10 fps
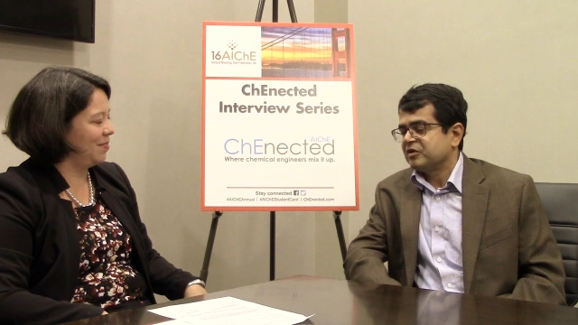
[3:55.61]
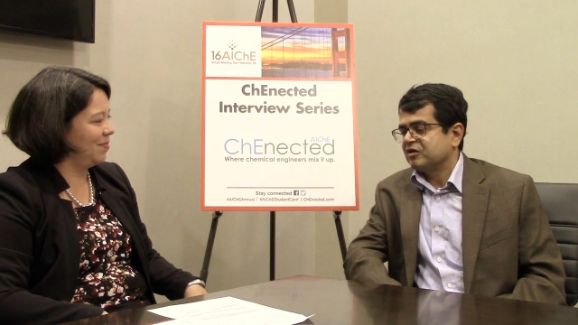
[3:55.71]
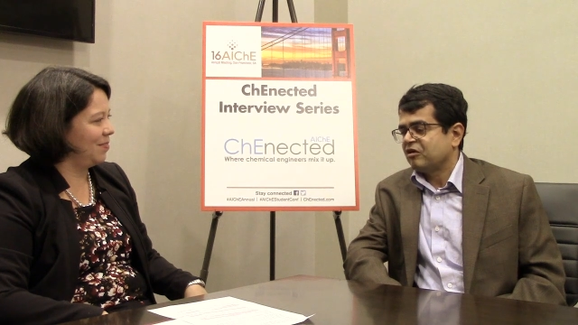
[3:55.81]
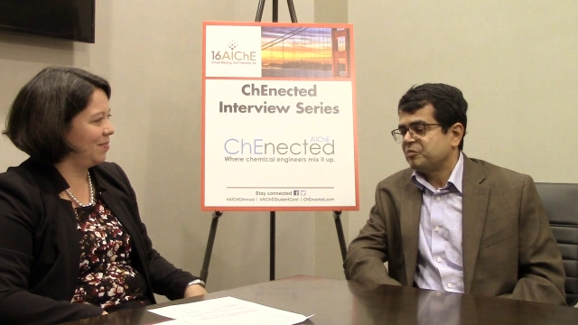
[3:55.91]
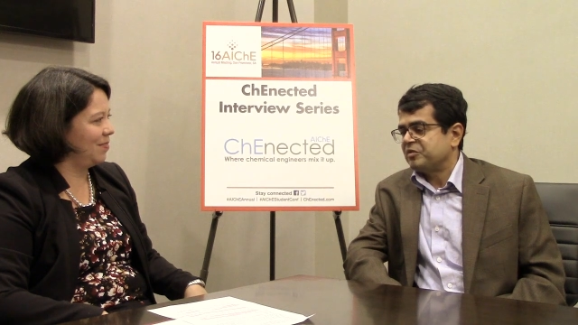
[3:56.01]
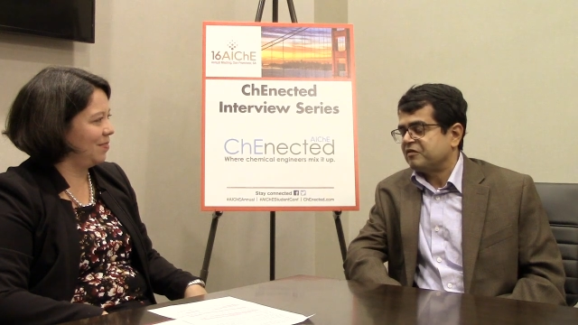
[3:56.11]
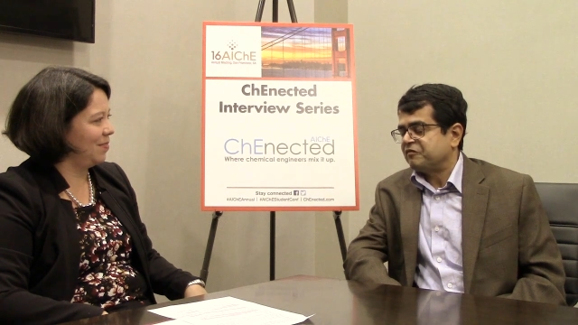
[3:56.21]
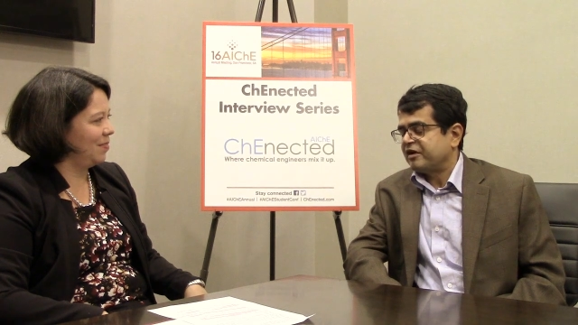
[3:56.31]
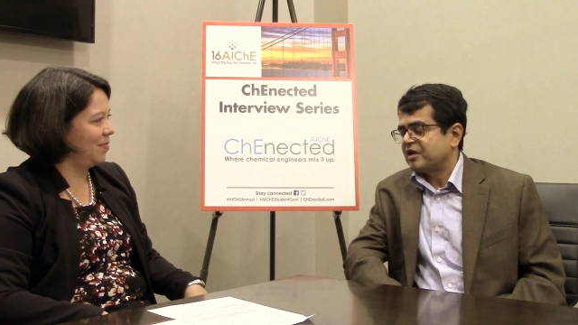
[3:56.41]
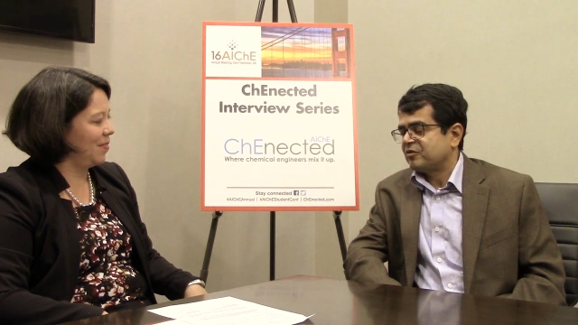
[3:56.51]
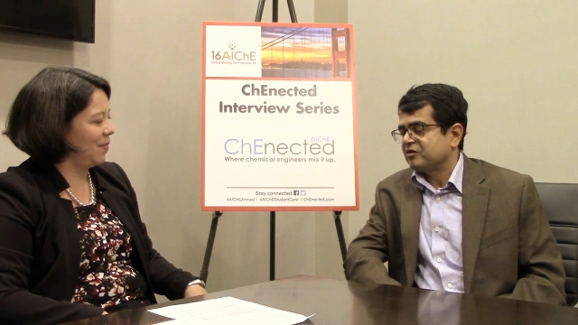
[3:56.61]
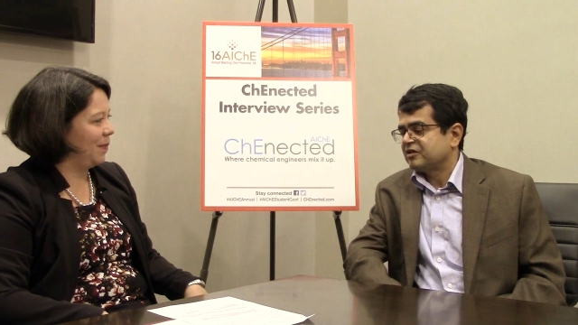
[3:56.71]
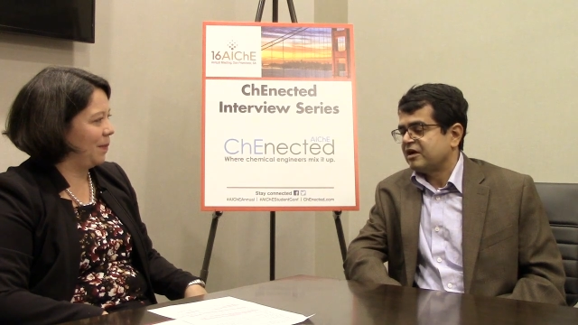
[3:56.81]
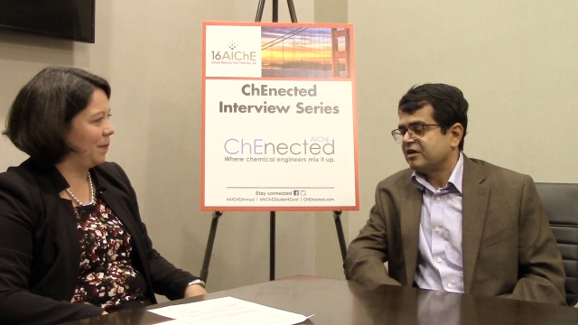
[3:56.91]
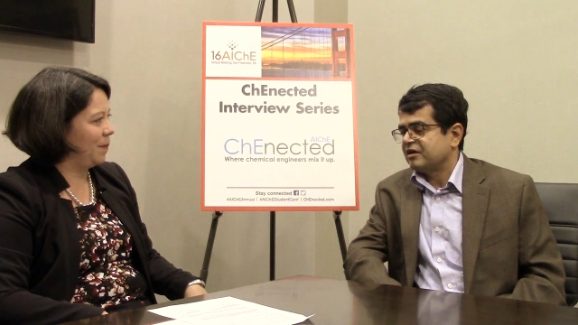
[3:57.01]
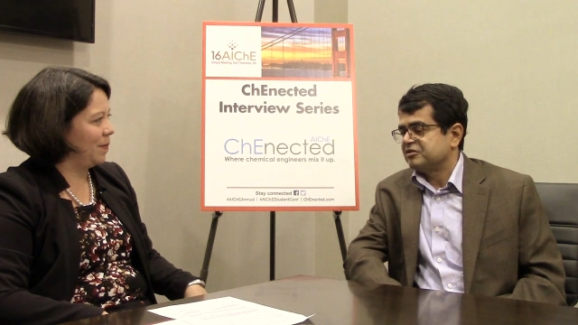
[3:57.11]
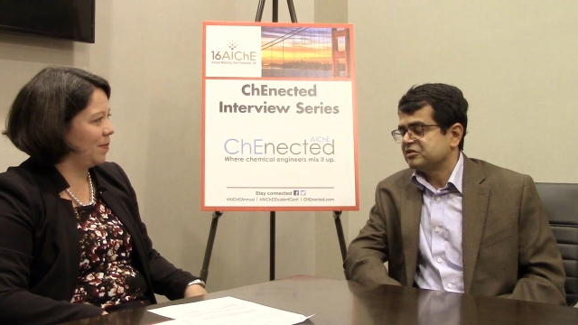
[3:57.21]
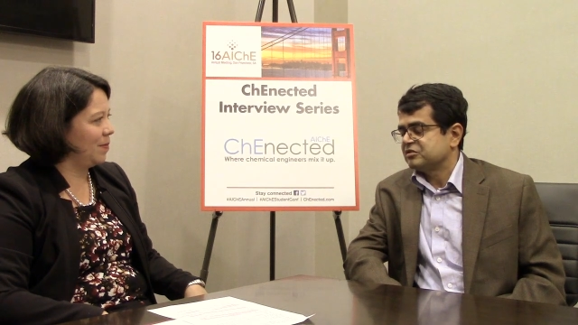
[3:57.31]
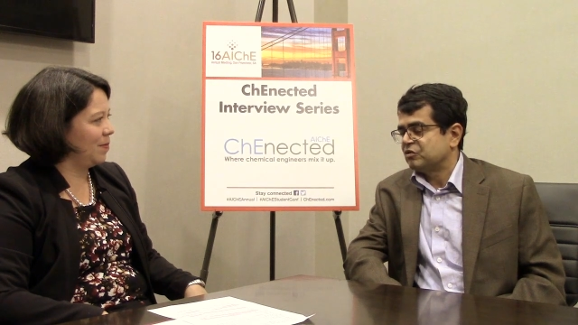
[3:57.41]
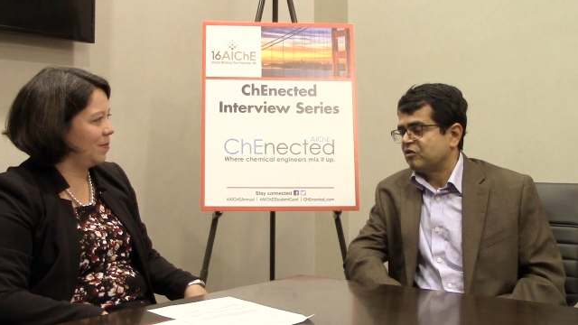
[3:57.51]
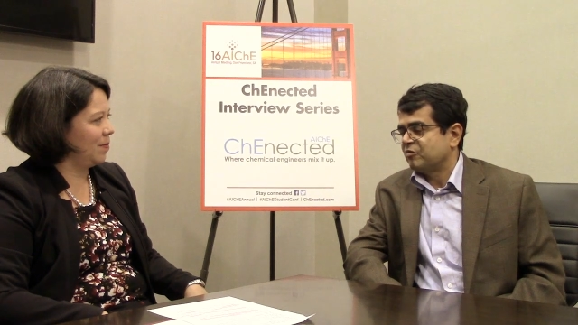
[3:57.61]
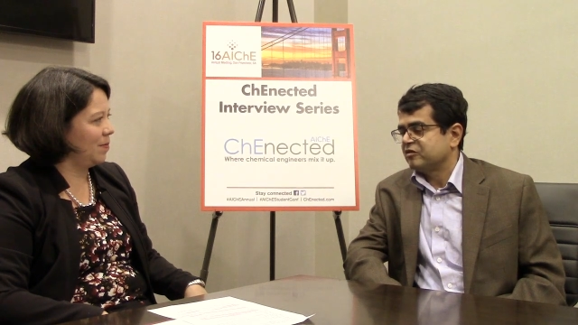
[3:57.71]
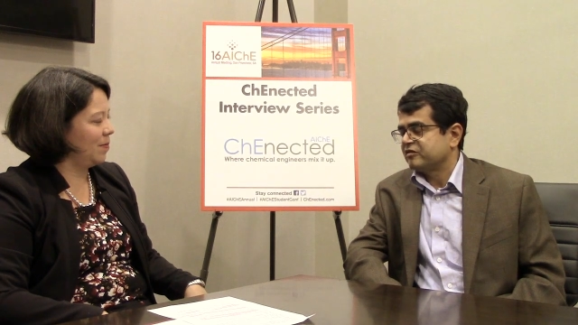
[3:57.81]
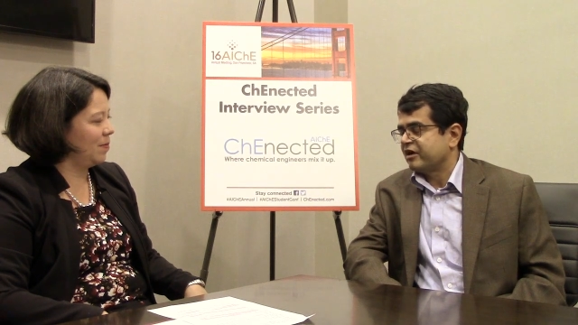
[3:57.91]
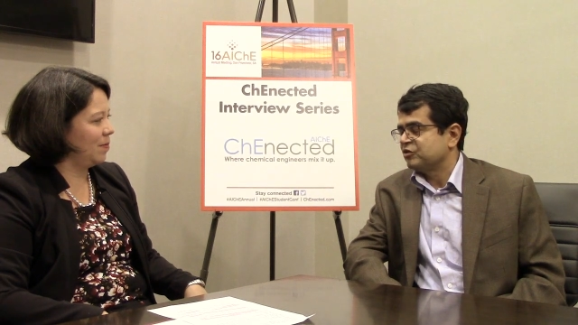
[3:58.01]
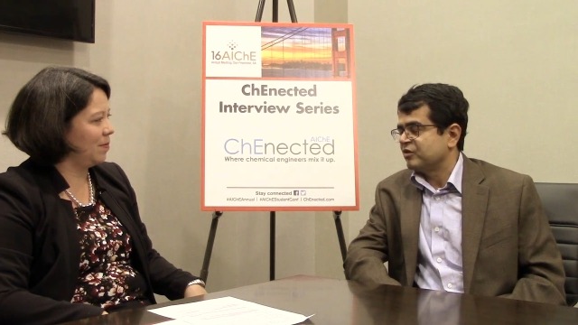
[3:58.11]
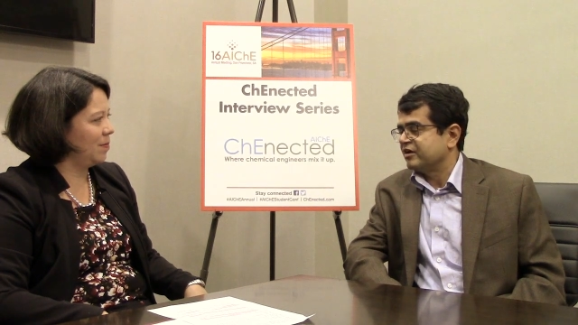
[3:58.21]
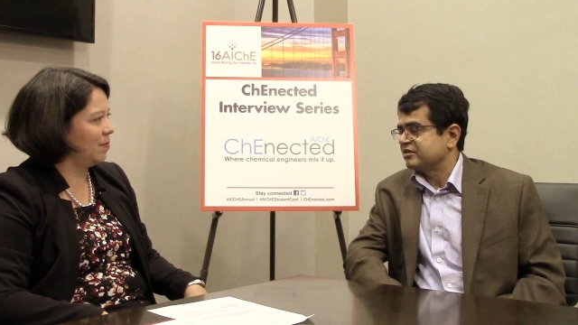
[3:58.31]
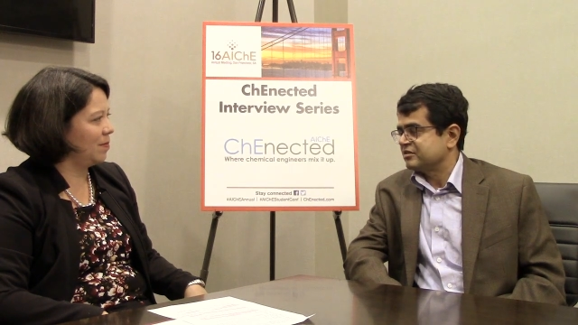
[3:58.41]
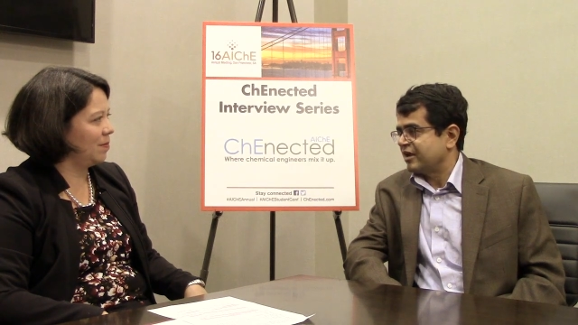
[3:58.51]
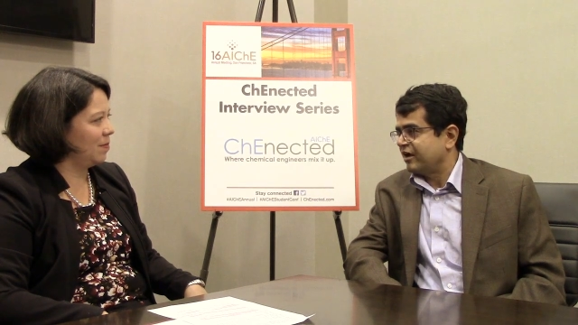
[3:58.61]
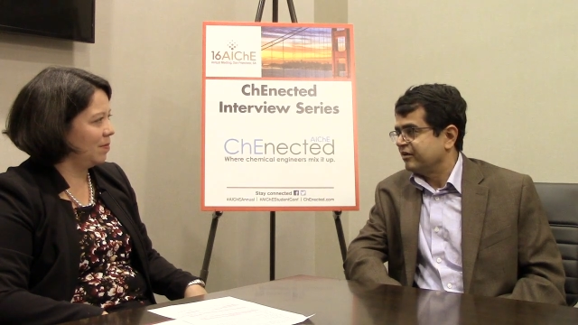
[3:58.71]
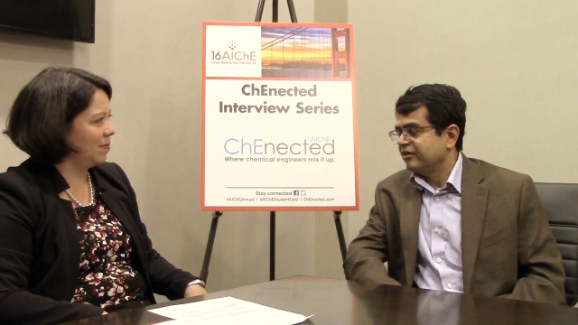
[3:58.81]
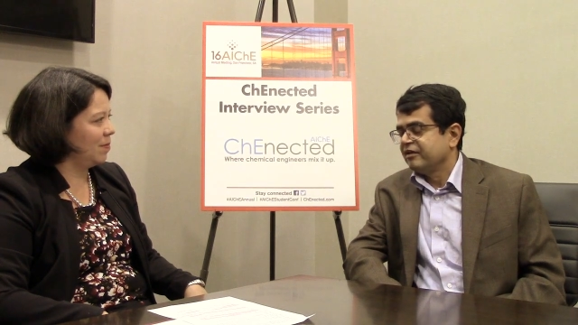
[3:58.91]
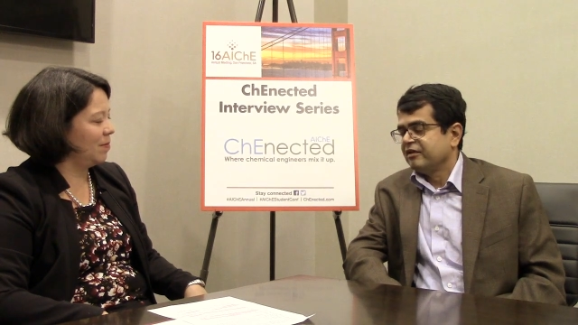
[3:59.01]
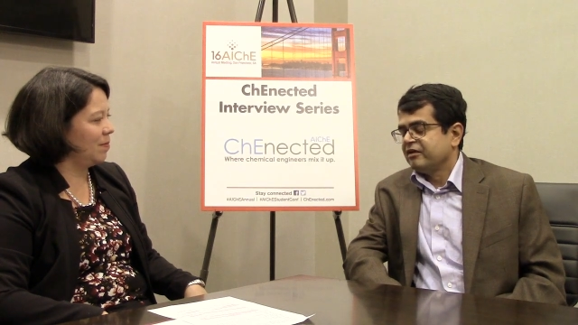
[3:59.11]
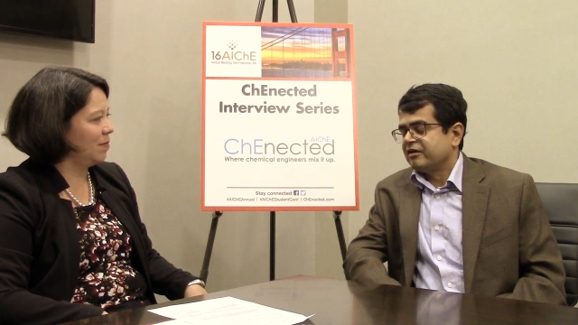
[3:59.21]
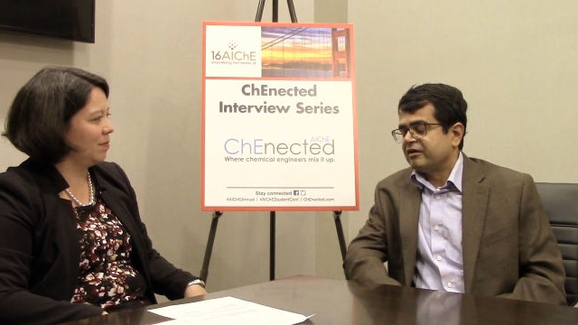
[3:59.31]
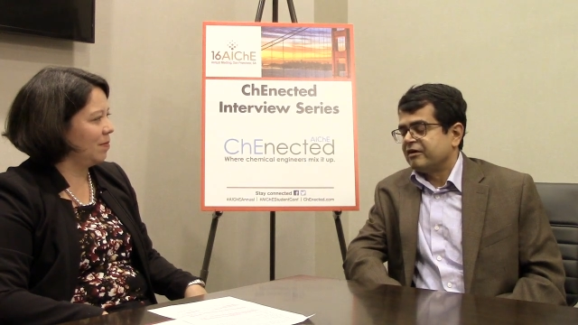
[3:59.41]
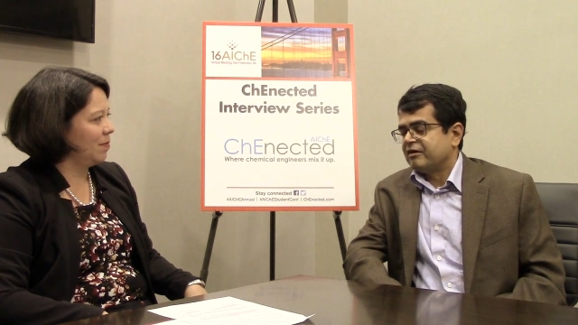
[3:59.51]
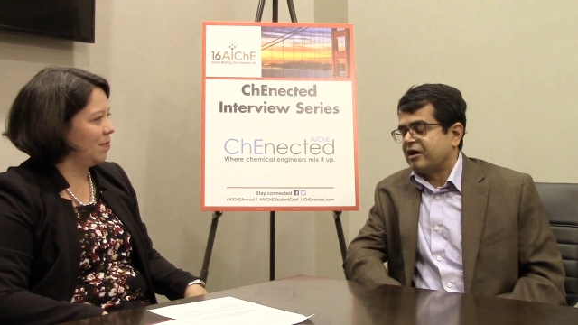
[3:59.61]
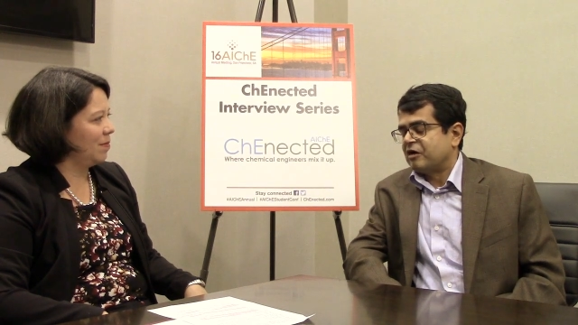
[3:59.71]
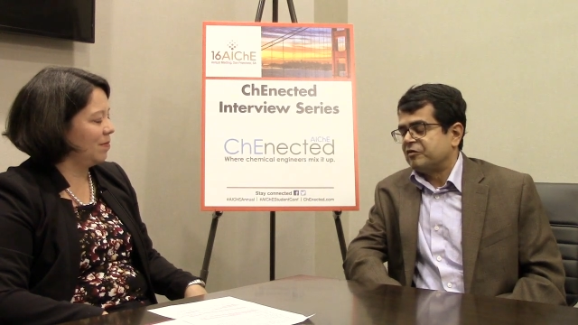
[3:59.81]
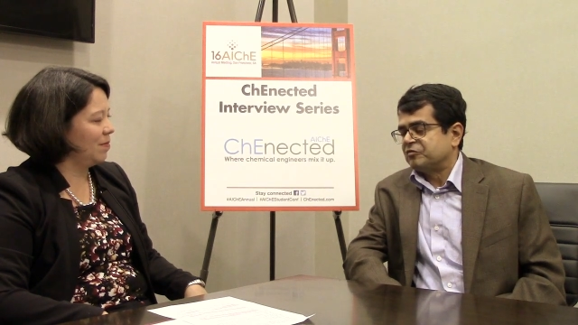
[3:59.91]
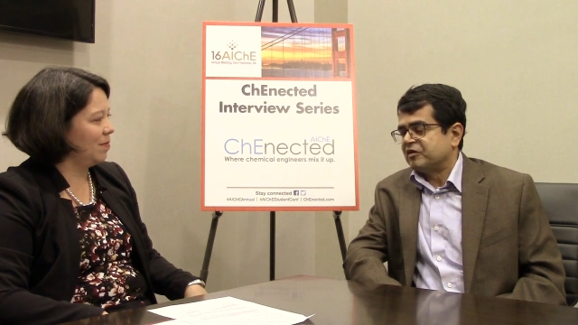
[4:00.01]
Speaker 1: but not be afraid about that and just go about trying to understand uh, how it